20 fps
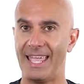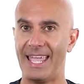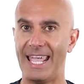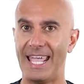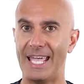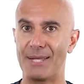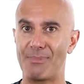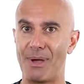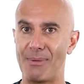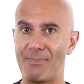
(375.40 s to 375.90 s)

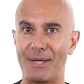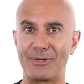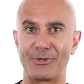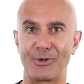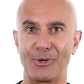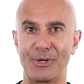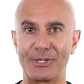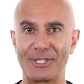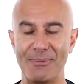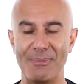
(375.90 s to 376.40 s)
And my
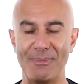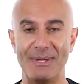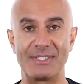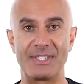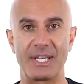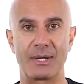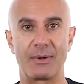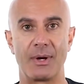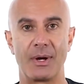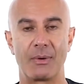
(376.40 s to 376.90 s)
mentor looked at me and
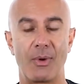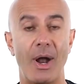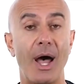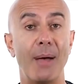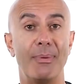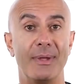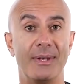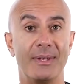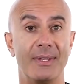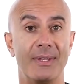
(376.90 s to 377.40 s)
said,
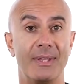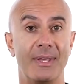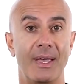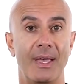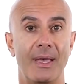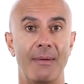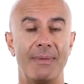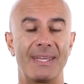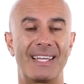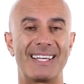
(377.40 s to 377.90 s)
Robin,
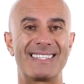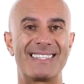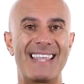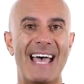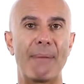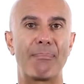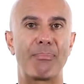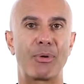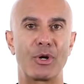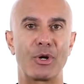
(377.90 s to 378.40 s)
because
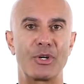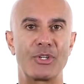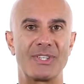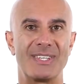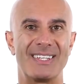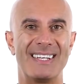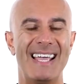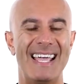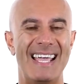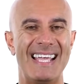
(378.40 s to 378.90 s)
that
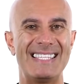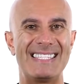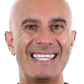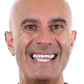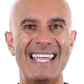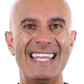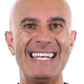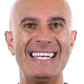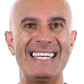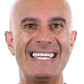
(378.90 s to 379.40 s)
person
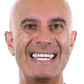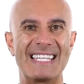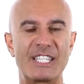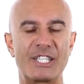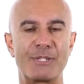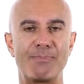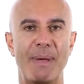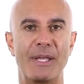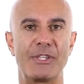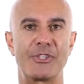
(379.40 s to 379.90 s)
is
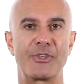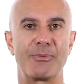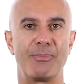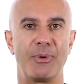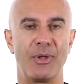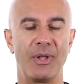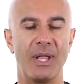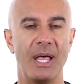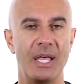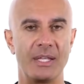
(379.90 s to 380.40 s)

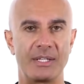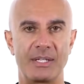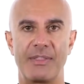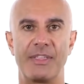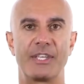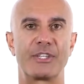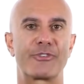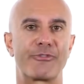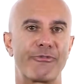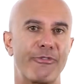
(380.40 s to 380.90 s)
indispensable to
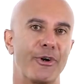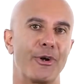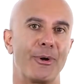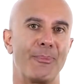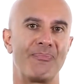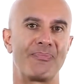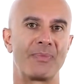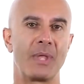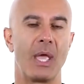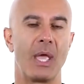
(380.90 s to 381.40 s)
this firm.